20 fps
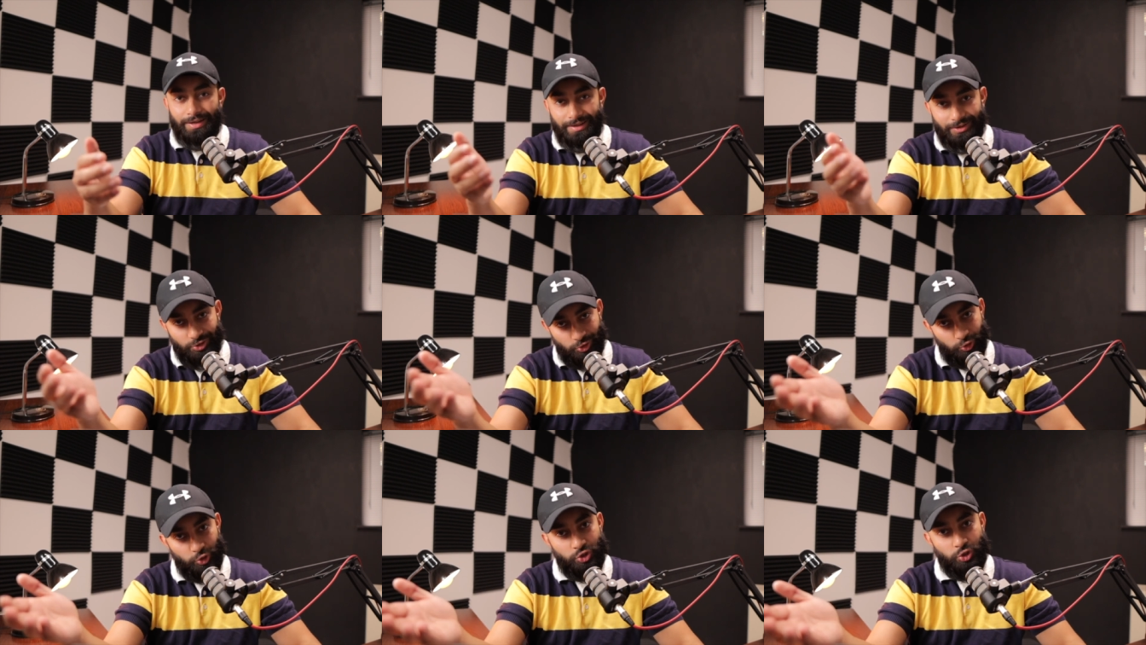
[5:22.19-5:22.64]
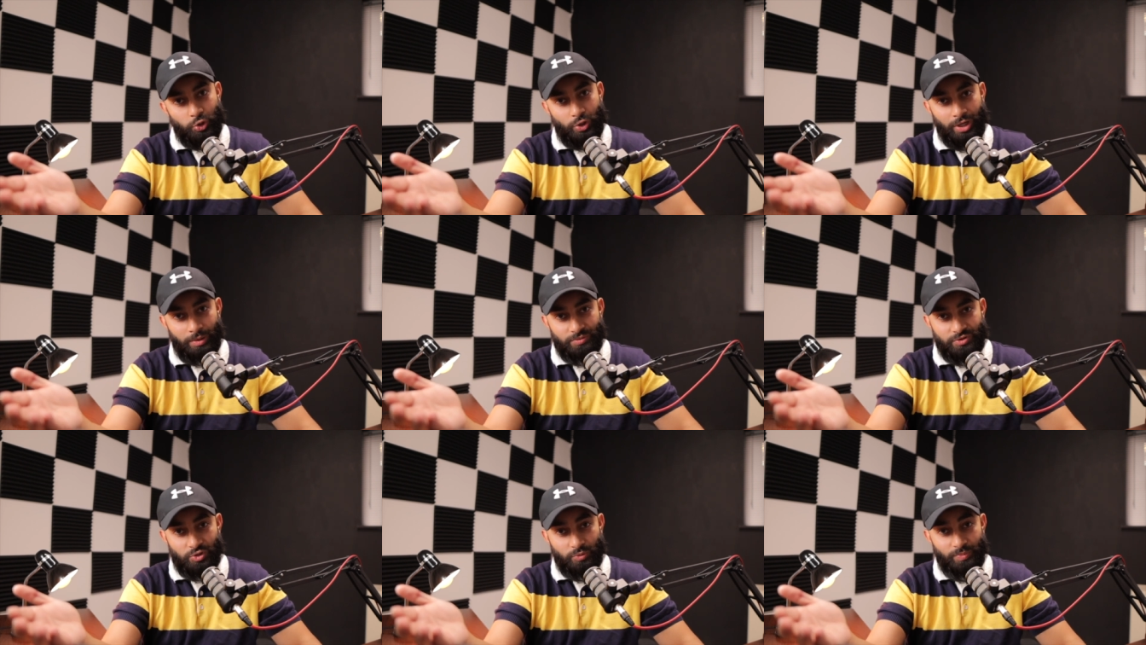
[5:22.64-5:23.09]
should you
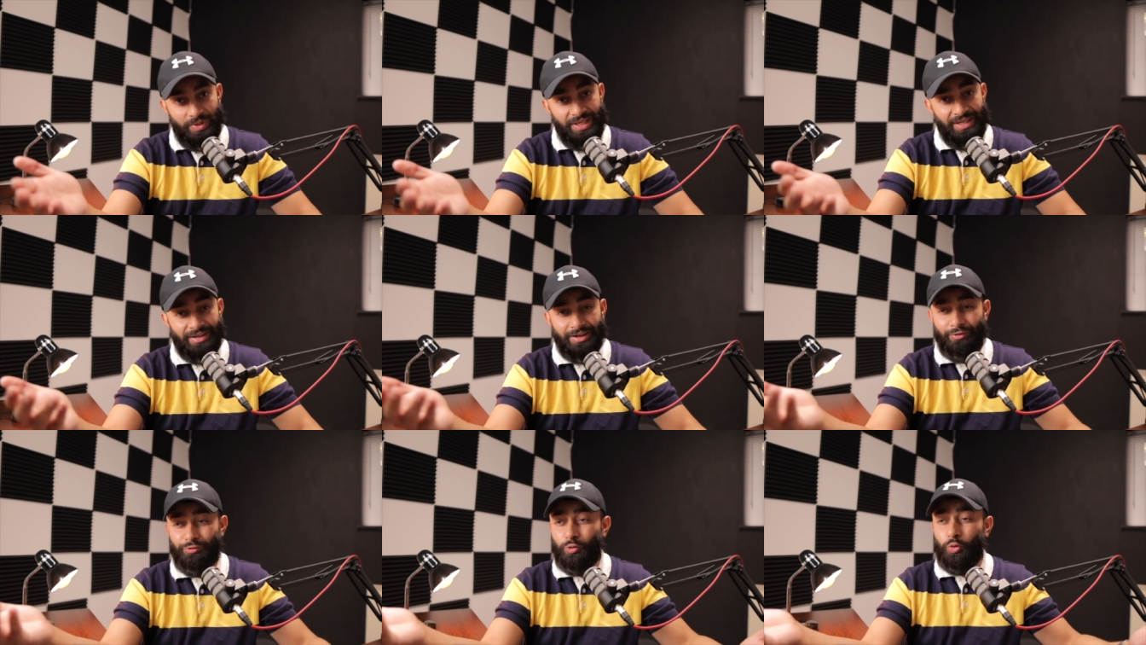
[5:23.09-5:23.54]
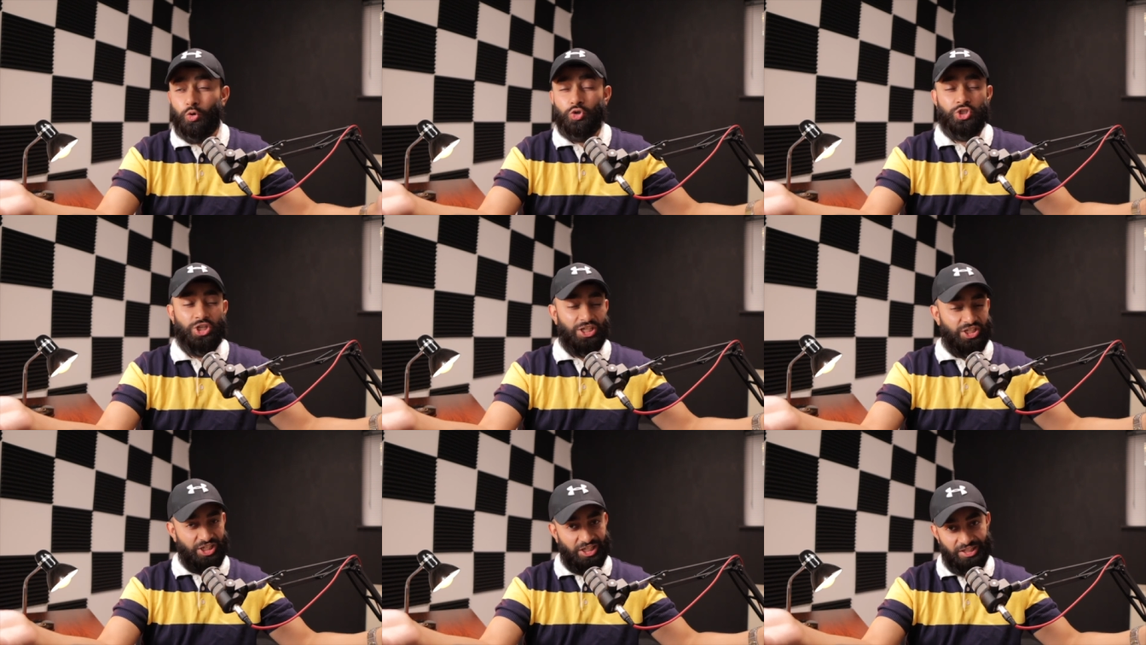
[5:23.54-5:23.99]
come to me? Of
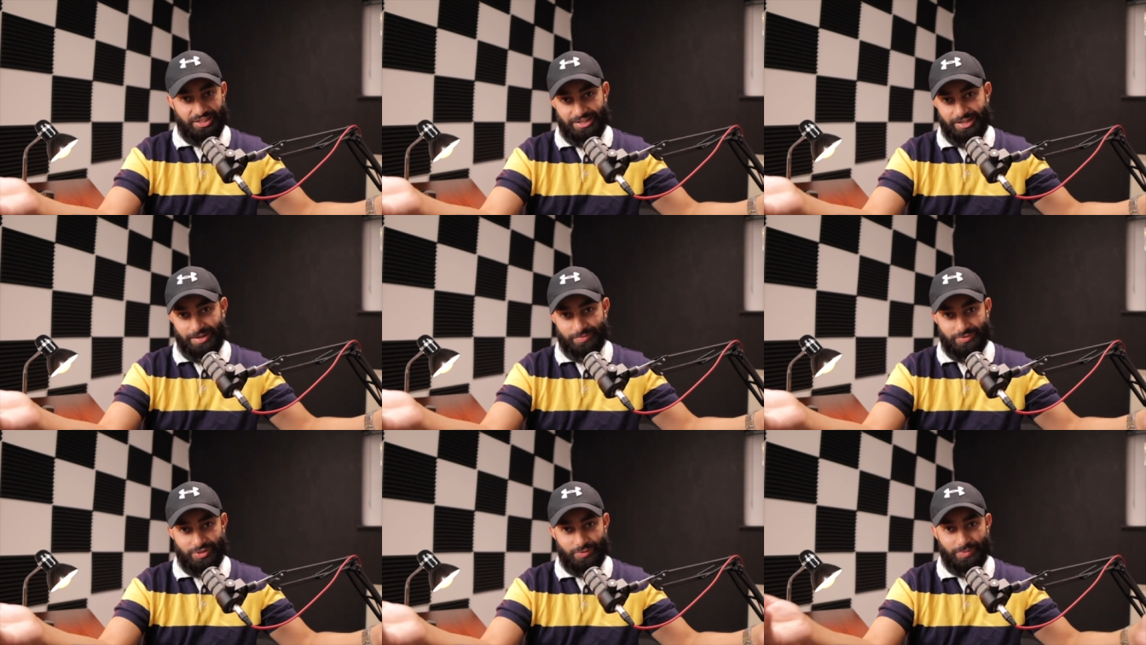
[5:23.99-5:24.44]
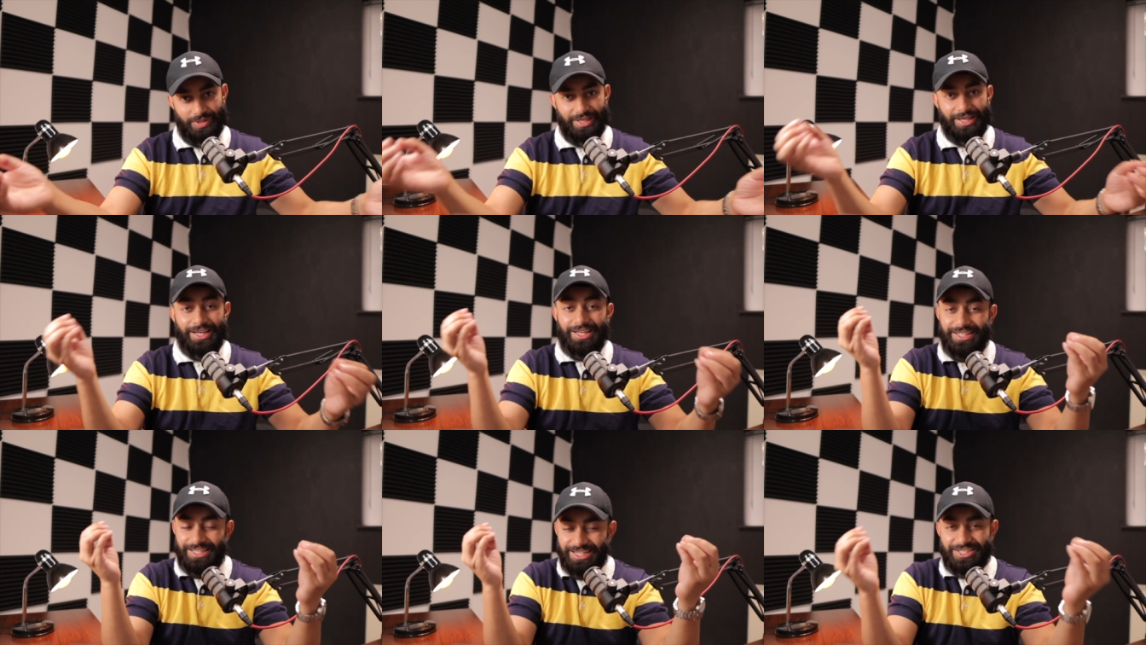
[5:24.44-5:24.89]
course, you shouldn't come to me.
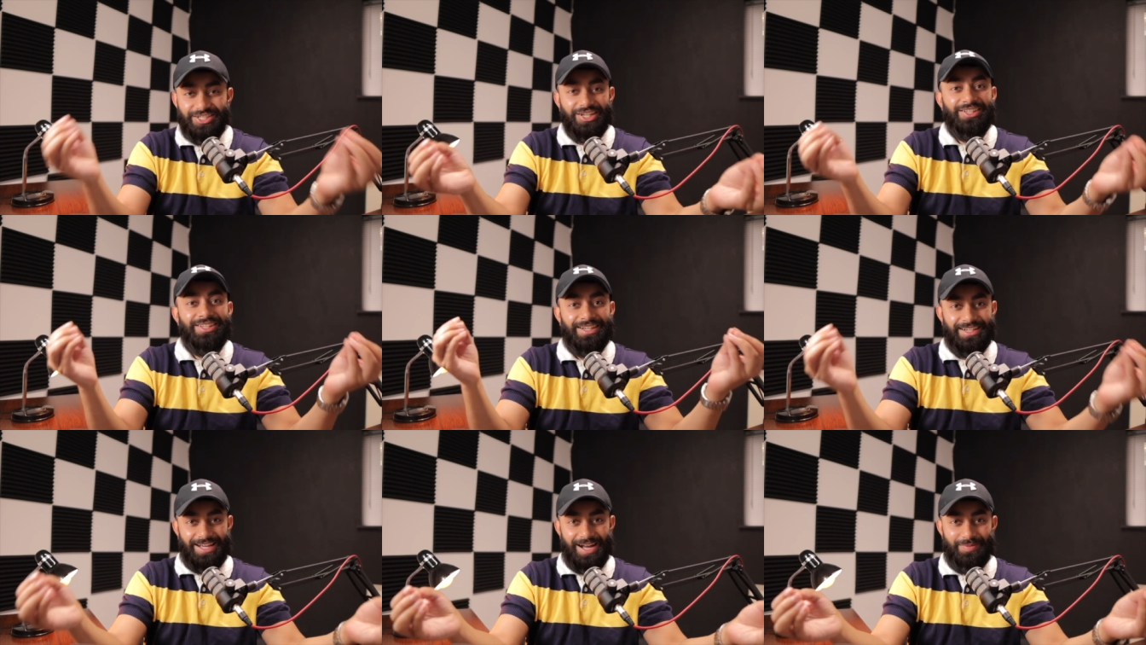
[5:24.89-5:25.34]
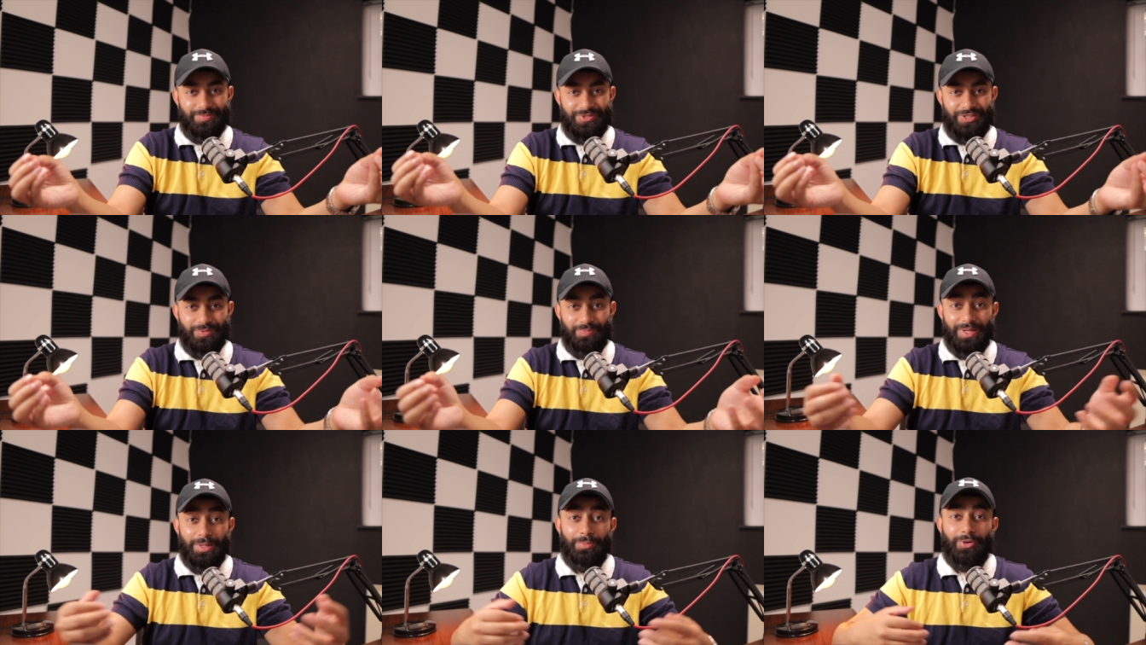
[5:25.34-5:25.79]
You shouldn't come
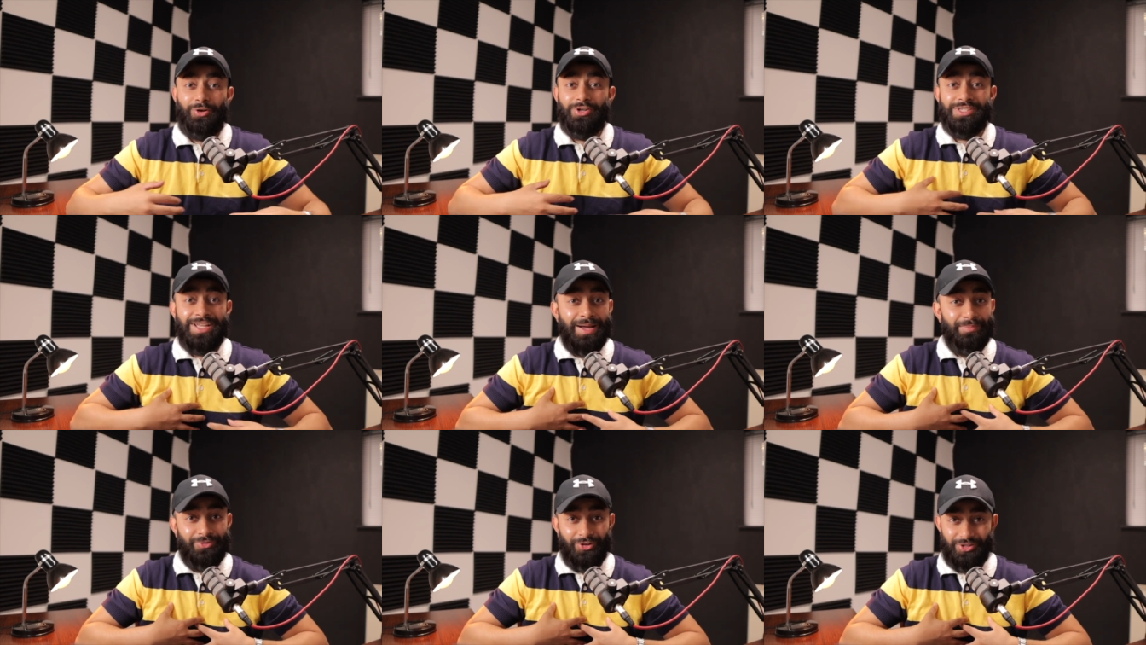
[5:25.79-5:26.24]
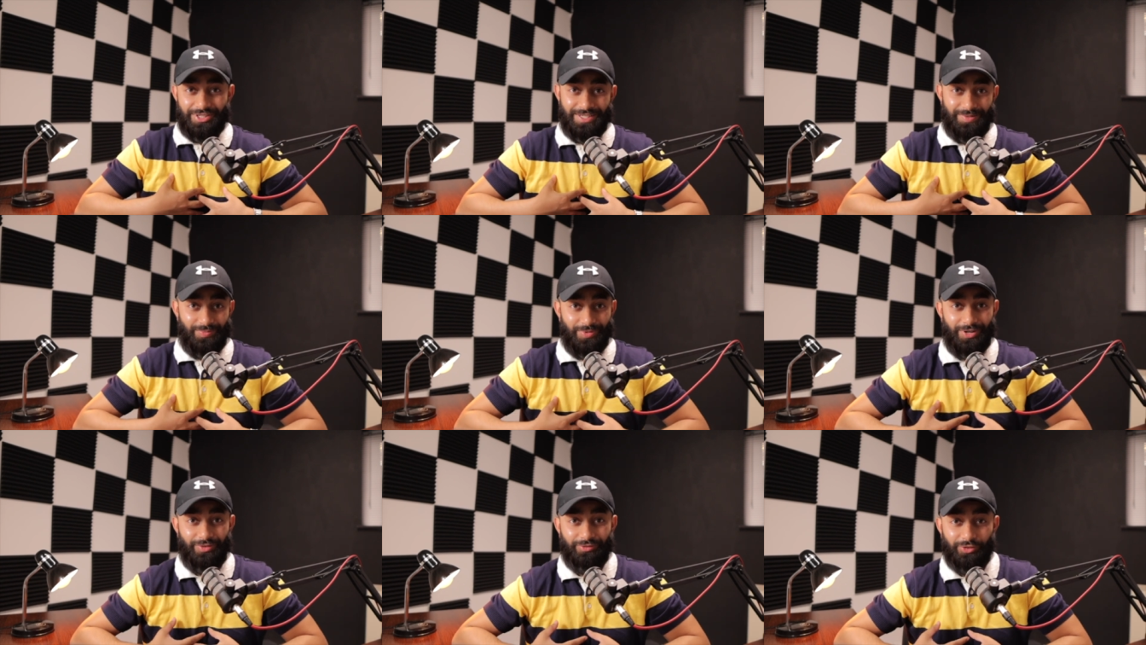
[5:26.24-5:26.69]
to me because I'm not
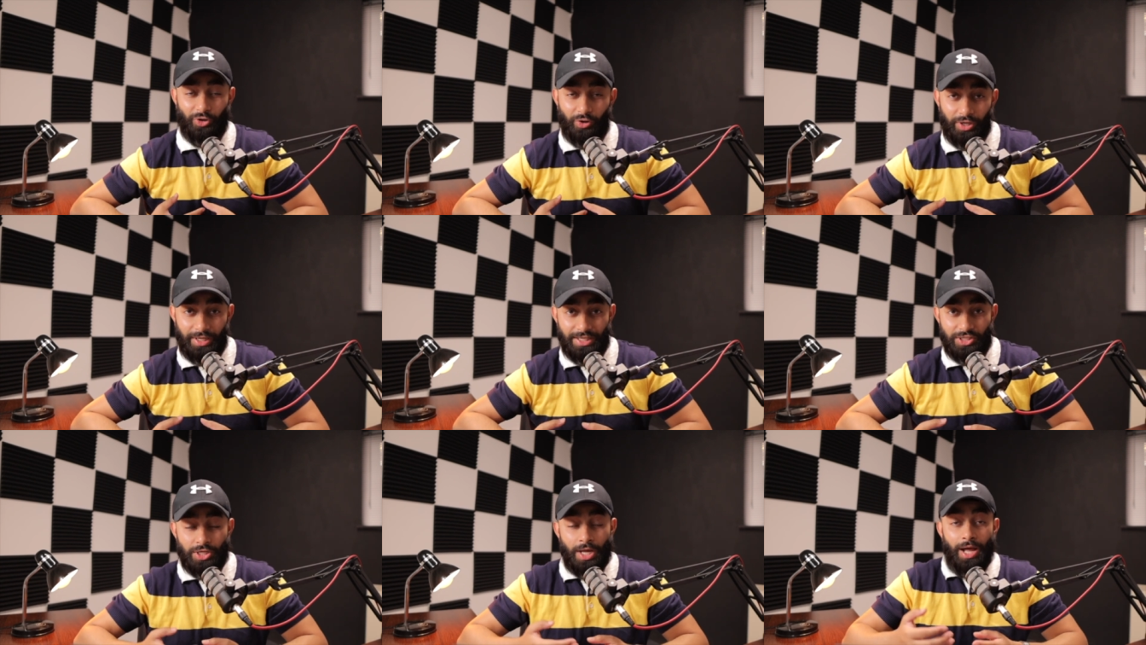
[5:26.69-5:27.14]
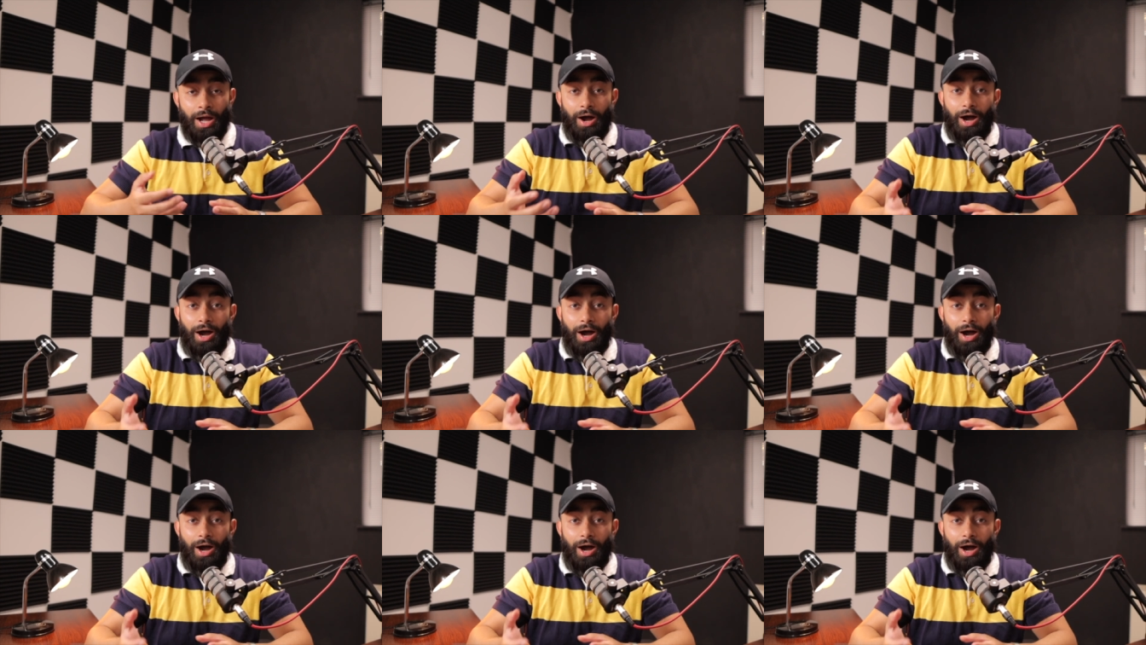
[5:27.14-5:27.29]
someone of knowledge.